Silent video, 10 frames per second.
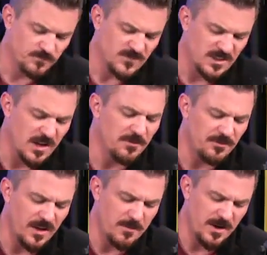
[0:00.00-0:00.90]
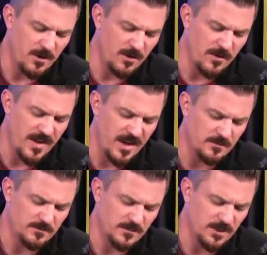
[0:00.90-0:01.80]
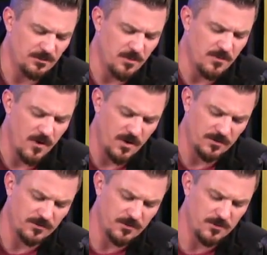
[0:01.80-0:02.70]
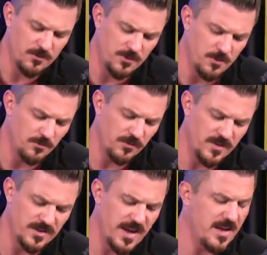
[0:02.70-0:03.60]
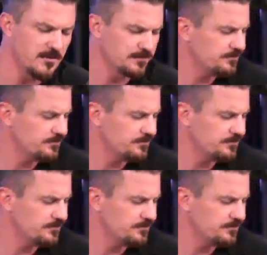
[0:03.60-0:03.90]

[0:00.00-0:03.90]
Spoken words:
enough said about all of that. Let's move on to news of the day.